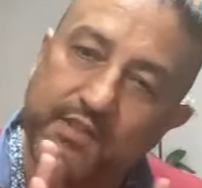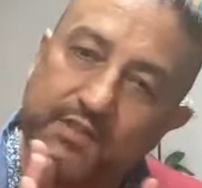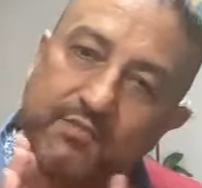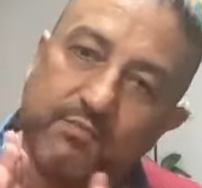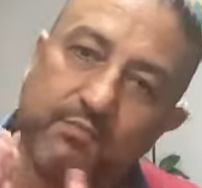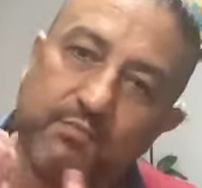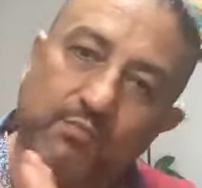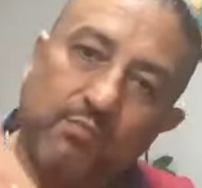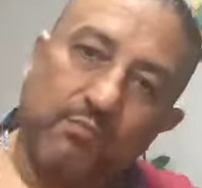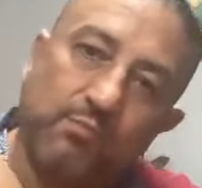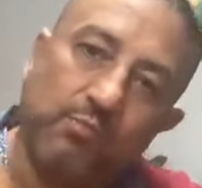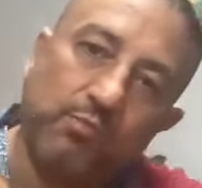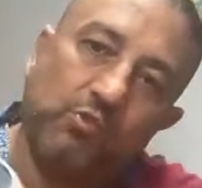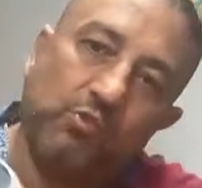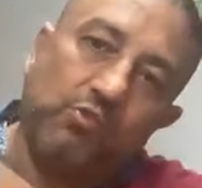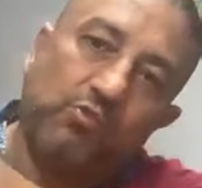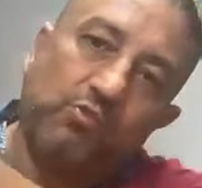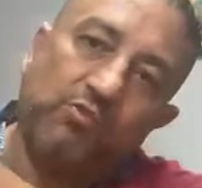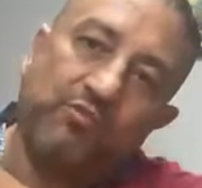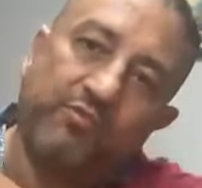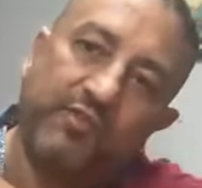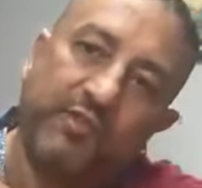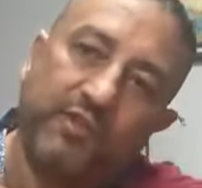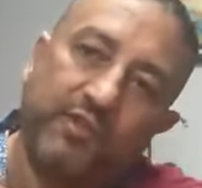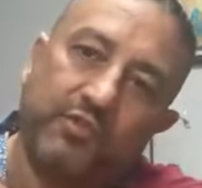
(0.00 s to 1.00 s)
is
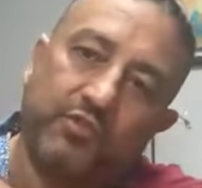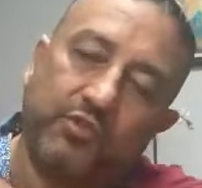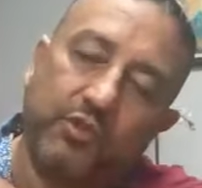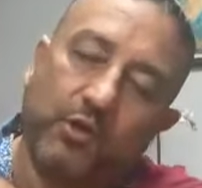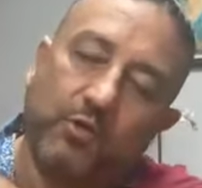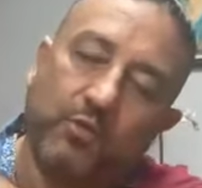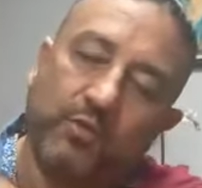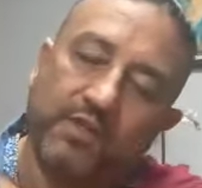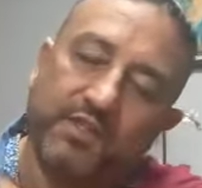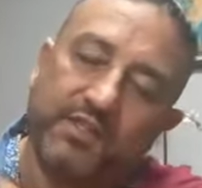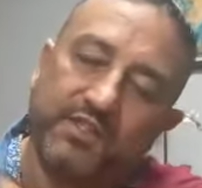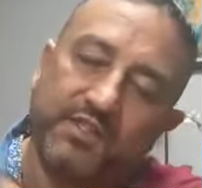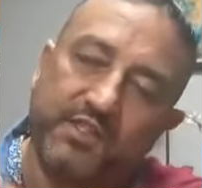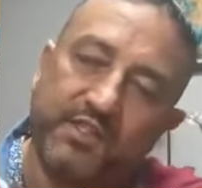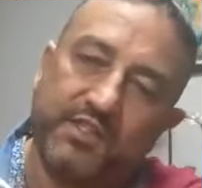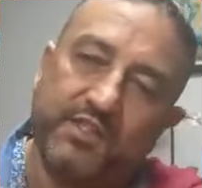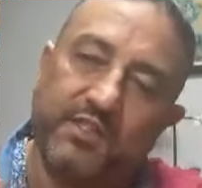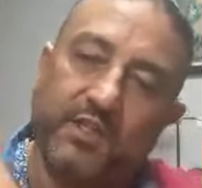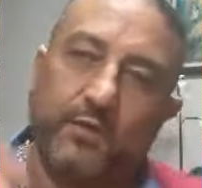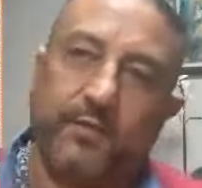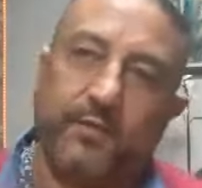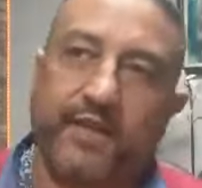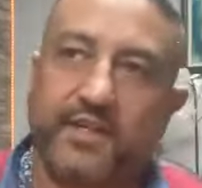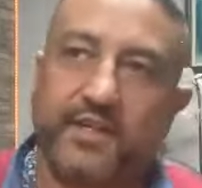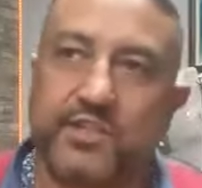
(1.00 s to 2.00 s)
moving towards this
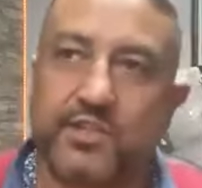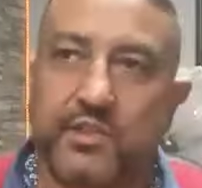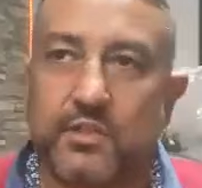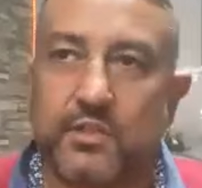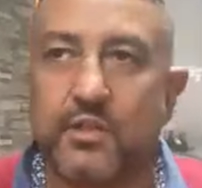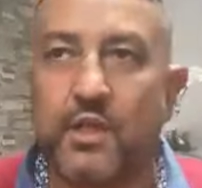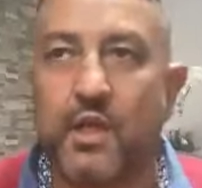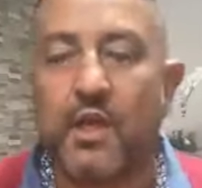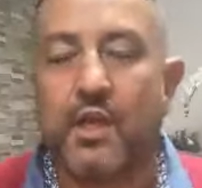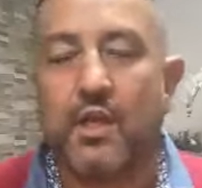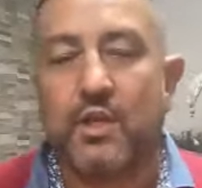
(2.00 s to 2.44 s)
direction.